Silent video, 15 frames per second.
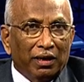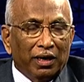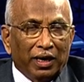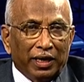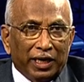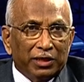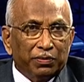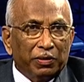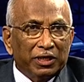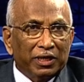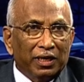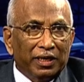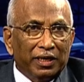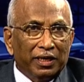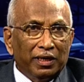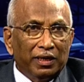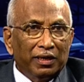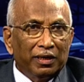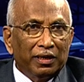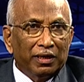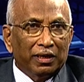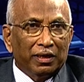and especially
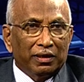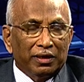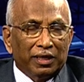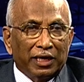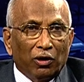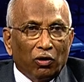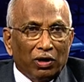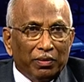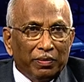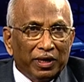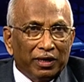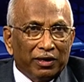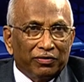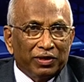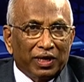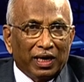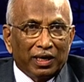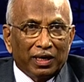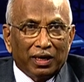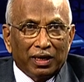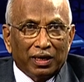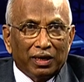the government of
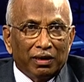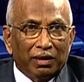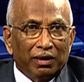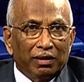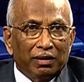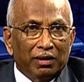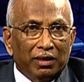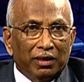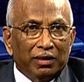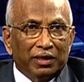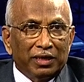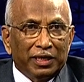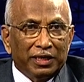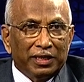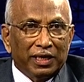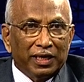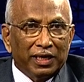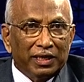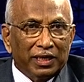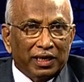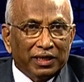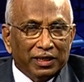Telangana, Sri
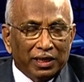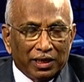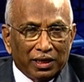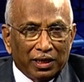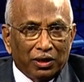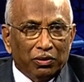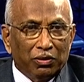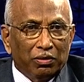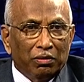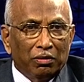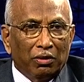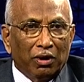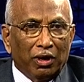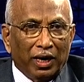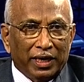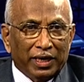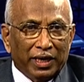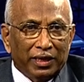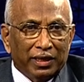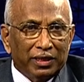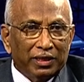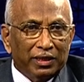Jayesh Ranjan Garu,
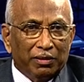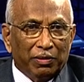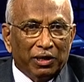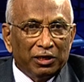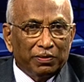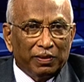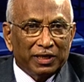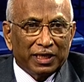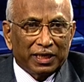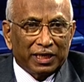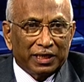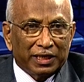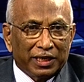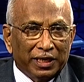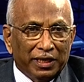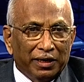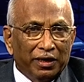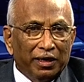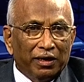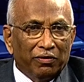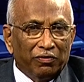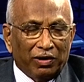IAS, the Principal Secretary
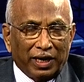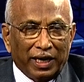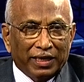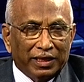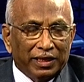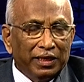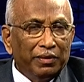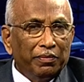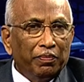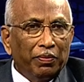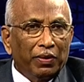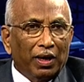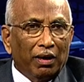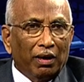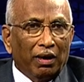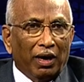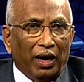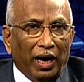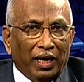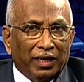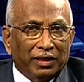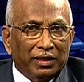for IT,
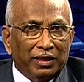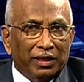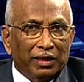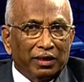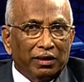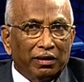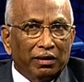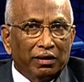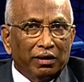and uh,